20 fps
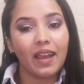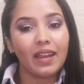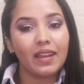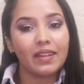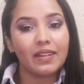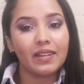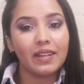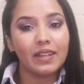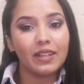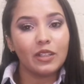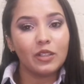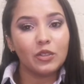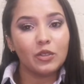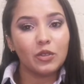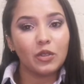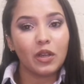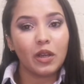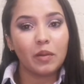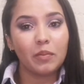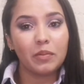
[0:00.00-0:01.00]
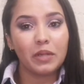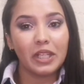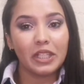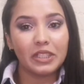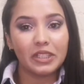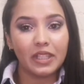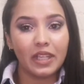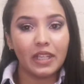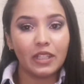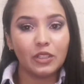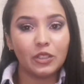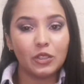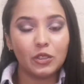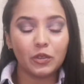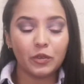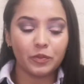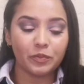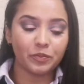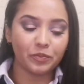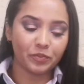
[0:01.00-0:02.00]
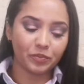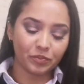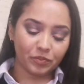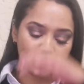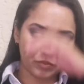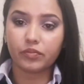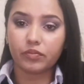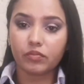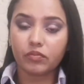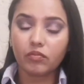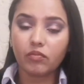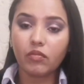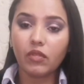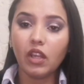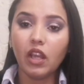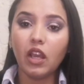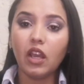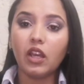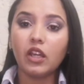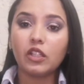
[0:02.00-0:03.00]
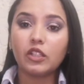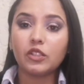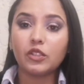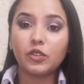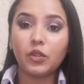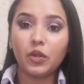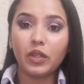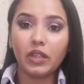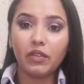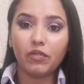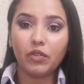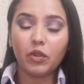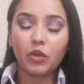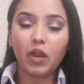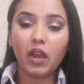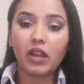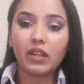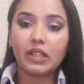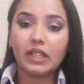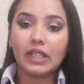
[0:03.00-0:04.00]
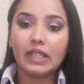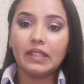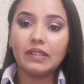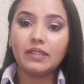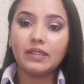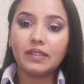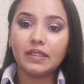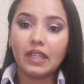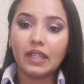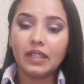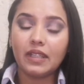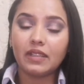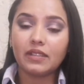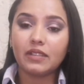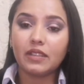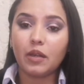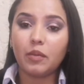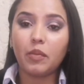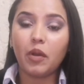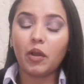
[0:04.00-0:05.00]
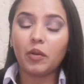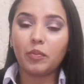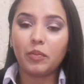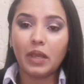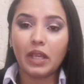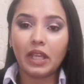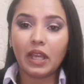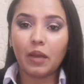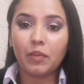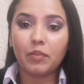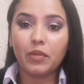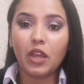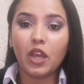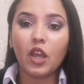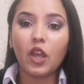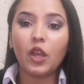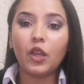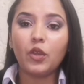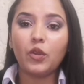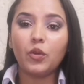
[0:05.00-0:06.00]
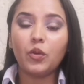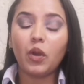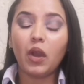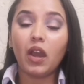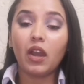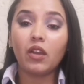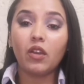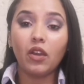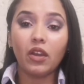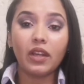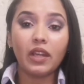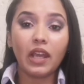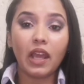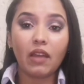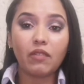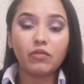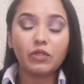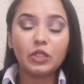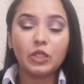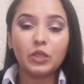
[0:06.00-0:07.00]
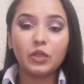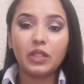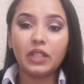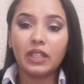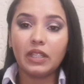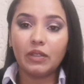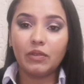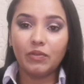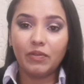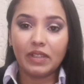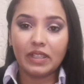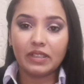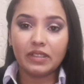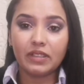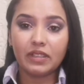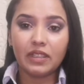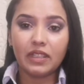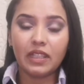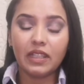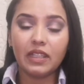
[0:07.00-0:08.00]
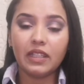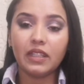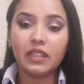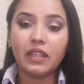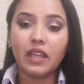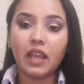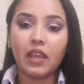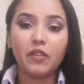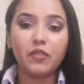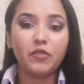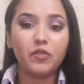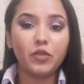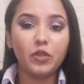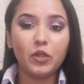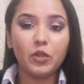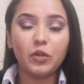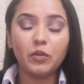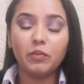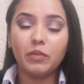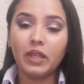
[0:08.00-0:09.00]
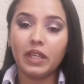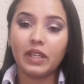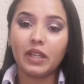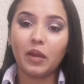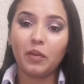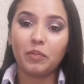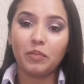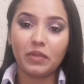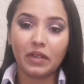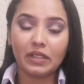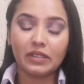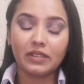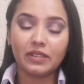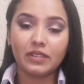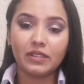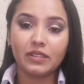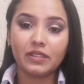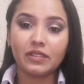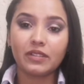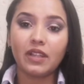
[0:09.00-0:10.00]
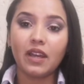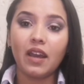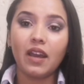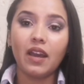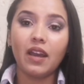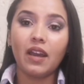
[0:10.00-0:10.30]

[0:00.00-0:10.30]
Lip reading: I really do appreciate you. So if you are really serious about makeup, you are going to have to invest in a few makeup brushes.